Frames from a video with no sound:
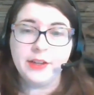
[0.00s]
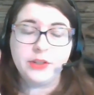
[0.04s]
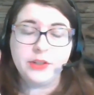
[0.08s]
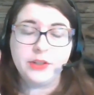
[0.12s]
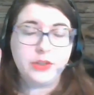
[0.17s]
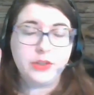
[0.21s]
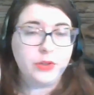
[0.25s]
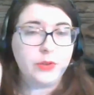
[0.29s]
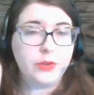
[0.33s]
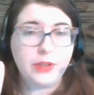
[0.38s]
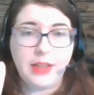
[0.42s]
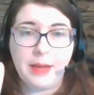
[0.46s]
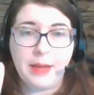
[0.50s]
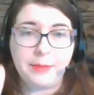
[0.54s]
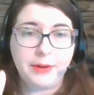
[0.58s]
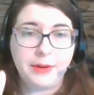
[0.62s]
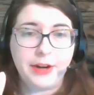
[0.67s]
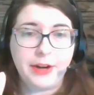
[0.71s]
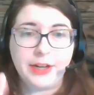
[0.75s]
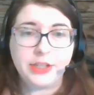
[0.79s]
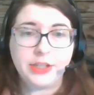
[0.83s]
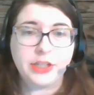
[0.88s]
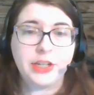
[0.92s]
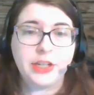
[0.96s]
two
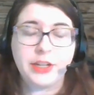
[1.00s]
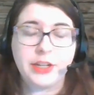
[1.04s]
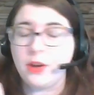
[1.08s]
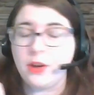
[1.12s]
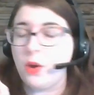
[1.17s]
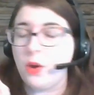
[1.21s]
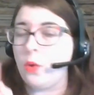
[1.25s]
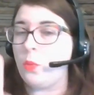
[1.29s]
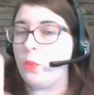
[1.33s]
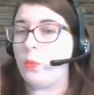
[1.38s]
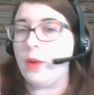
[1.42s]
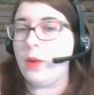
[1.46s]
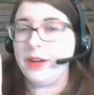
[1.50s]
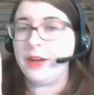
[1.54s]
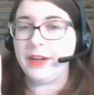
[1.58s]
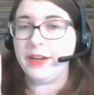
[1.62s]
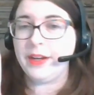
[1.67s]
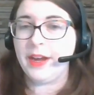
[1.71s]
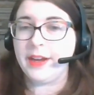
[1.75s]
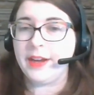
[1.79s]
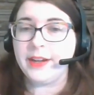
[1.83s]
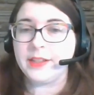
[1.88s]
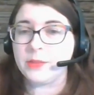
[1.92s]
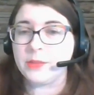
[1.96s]
collaboration, one
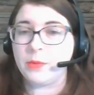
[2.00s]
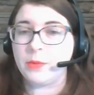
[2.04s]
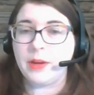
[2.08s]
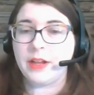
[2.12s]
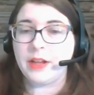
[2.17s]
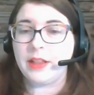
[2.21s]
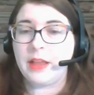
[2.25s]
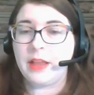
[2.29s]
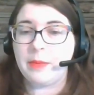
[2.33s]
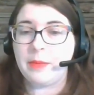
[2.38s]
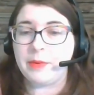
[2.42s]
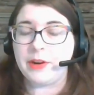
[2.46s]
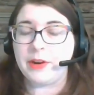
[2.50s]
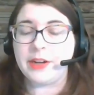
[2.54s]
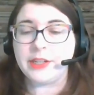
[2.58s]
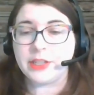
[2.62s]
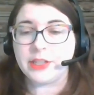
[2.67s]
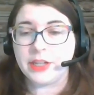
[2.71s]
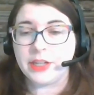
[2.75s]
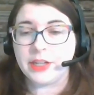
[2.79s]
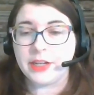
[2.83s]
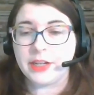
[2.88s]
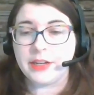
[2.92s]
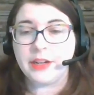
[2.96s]
kindness, one
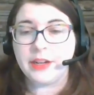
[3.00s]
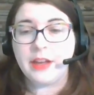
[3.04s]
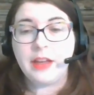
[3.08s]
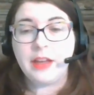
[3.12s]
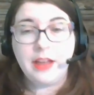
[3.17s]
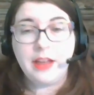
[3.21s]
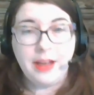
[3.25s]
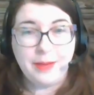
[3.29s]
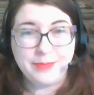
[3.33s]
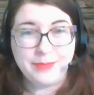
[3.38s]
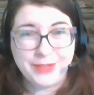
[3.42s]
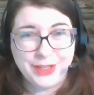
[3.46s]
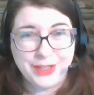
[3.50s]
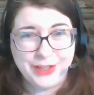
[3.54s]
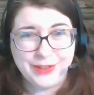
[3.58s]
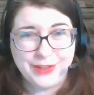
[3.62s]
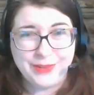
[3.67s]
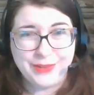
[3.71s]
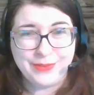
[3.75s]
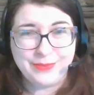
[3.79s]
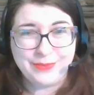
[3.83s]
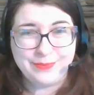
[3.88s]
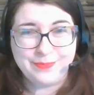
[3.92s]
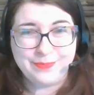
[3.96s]
collaboration. Up to you.